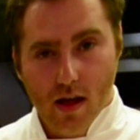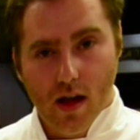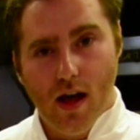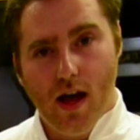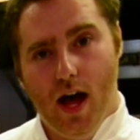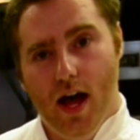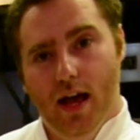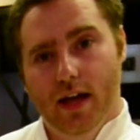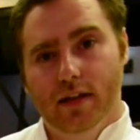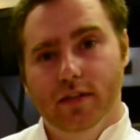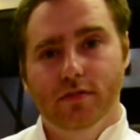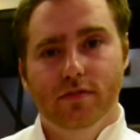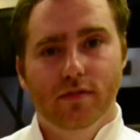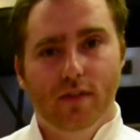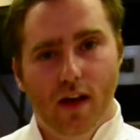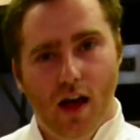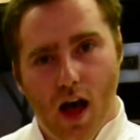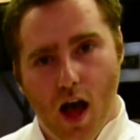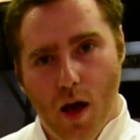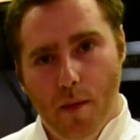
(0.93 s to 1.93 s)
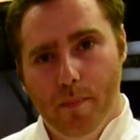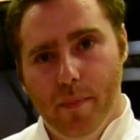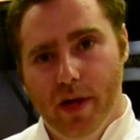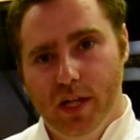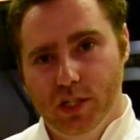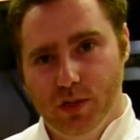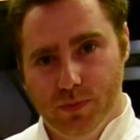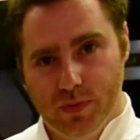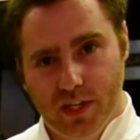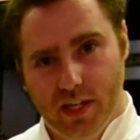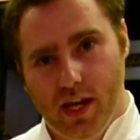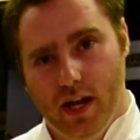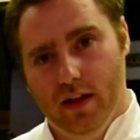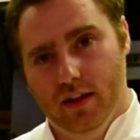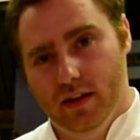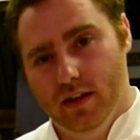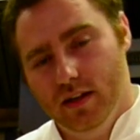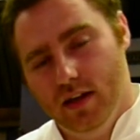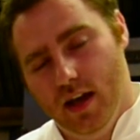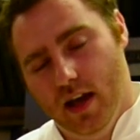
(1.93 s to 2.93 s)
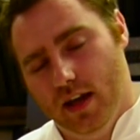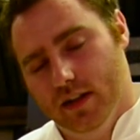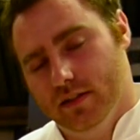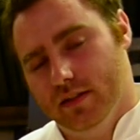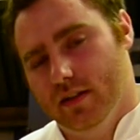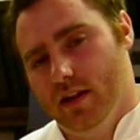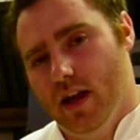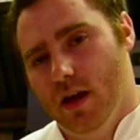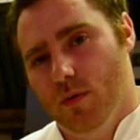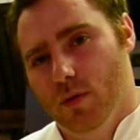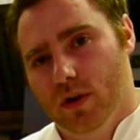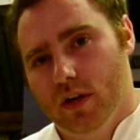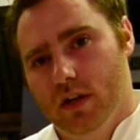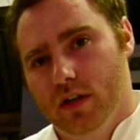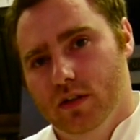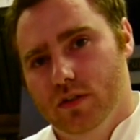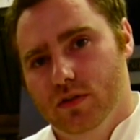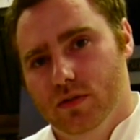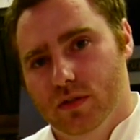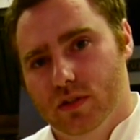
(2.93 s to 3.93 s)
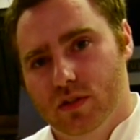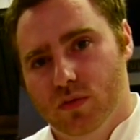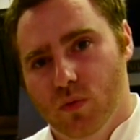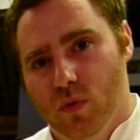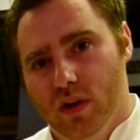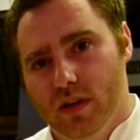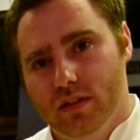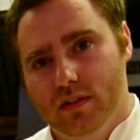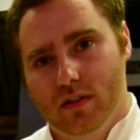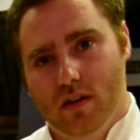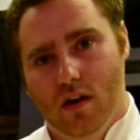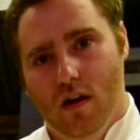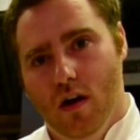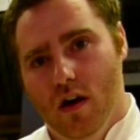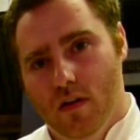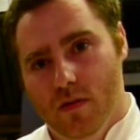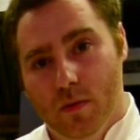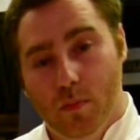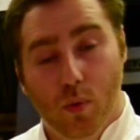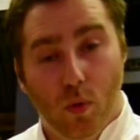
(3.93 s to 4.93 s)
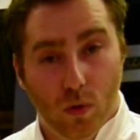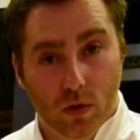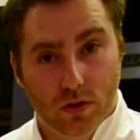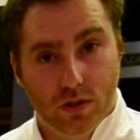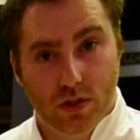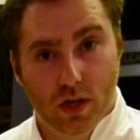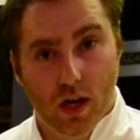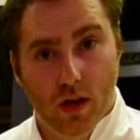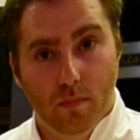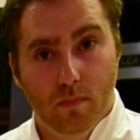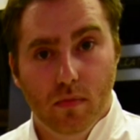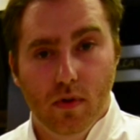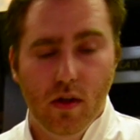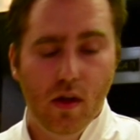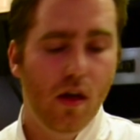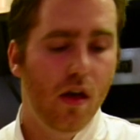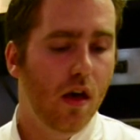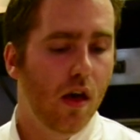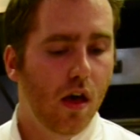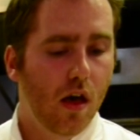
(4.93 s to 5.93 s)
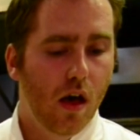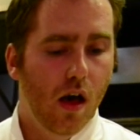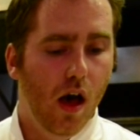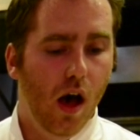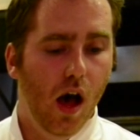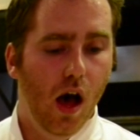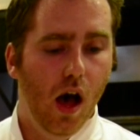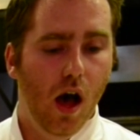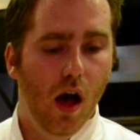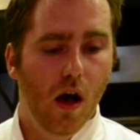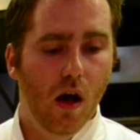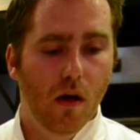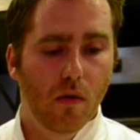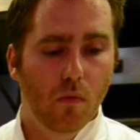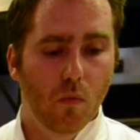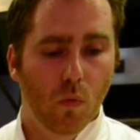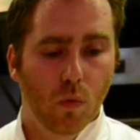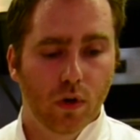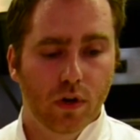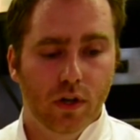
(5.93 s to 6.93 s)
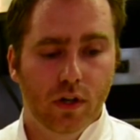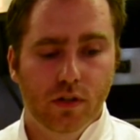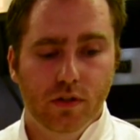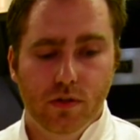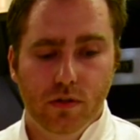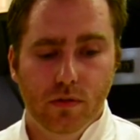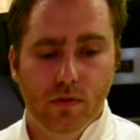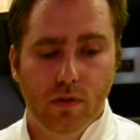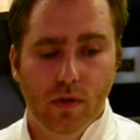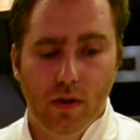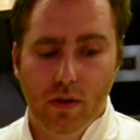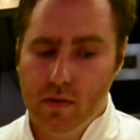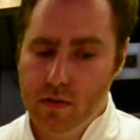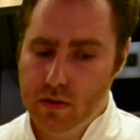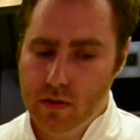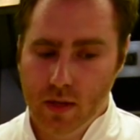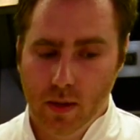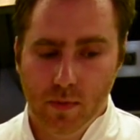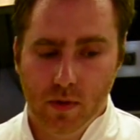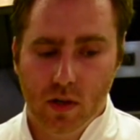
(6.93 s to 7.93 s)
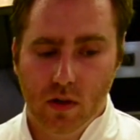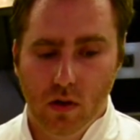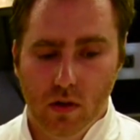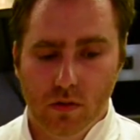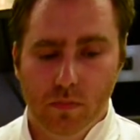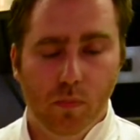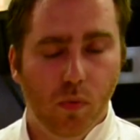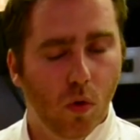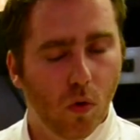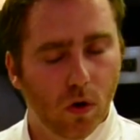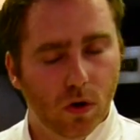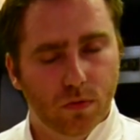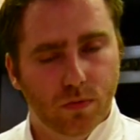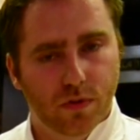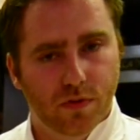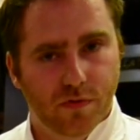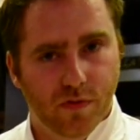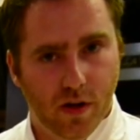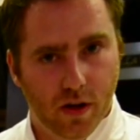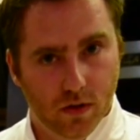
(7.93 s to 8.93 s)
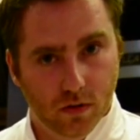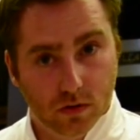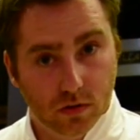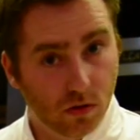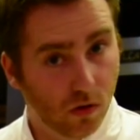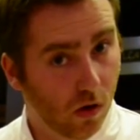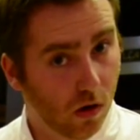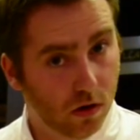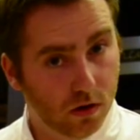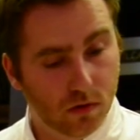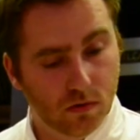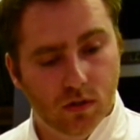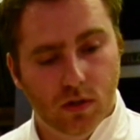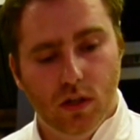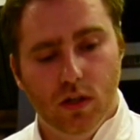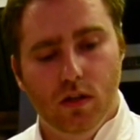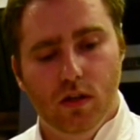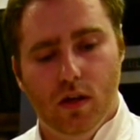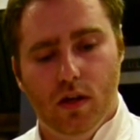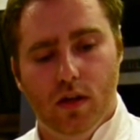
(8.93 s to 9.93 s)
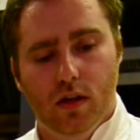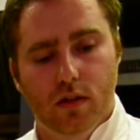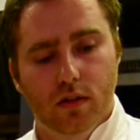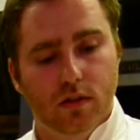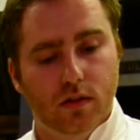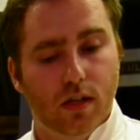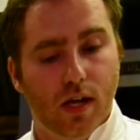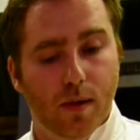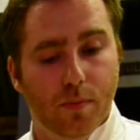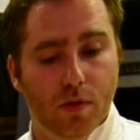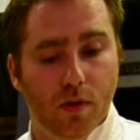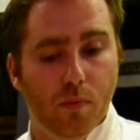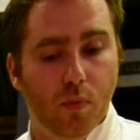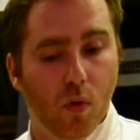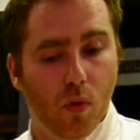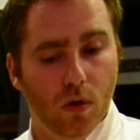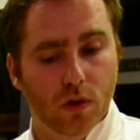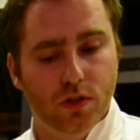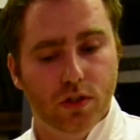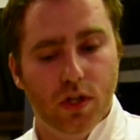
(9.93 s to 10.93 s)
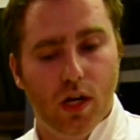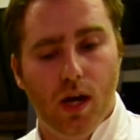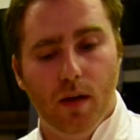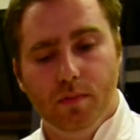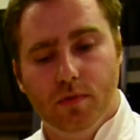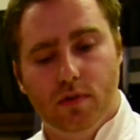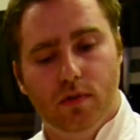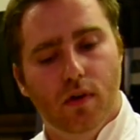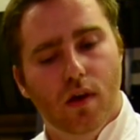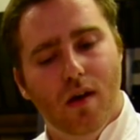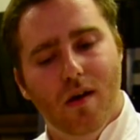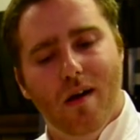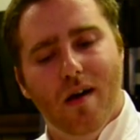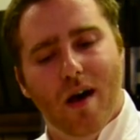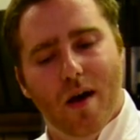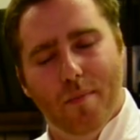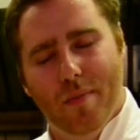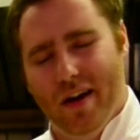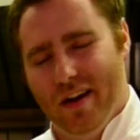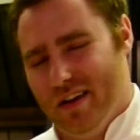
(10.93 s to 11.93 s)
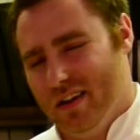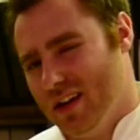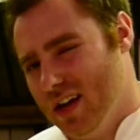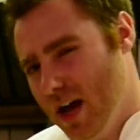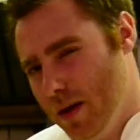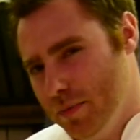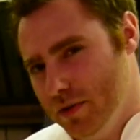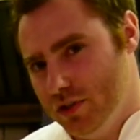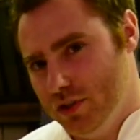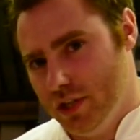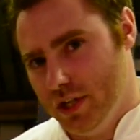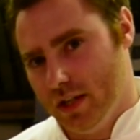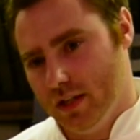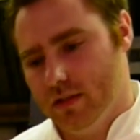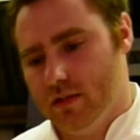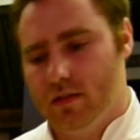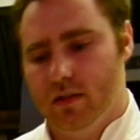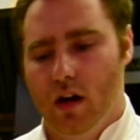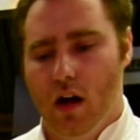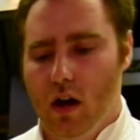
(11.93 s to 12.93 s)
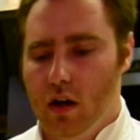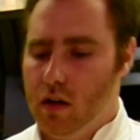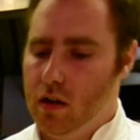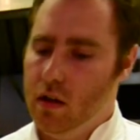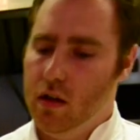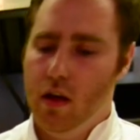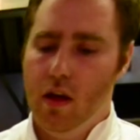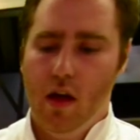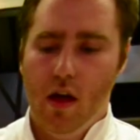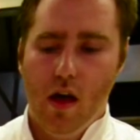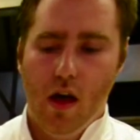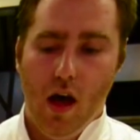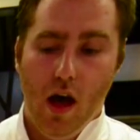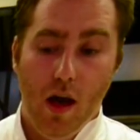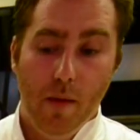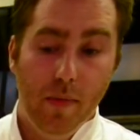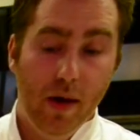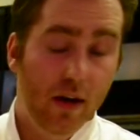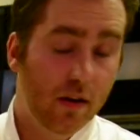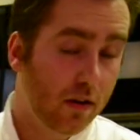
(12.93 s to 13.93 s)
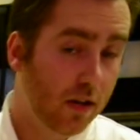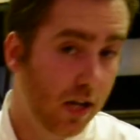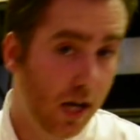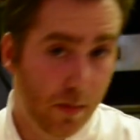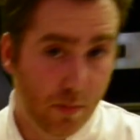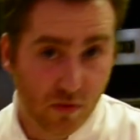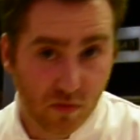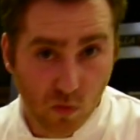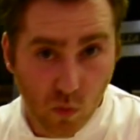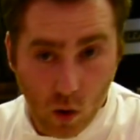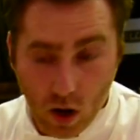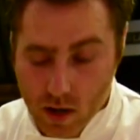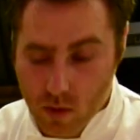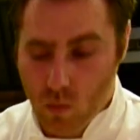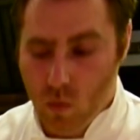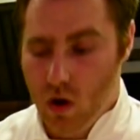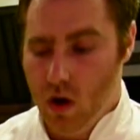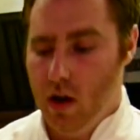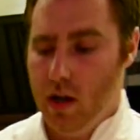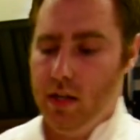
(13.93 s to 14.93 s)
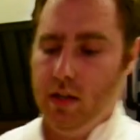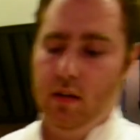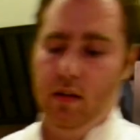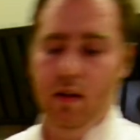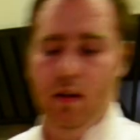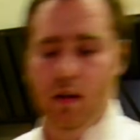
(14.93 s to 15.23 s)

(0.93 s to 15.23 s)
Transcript: Hi, I'm Benjamin Kelly, and today we're going to do a twist on the pork chop. We're going to do something called pork with fennel. So all you need is a couple of pork chops, about a cup of chicken stock, about a cup of white wine,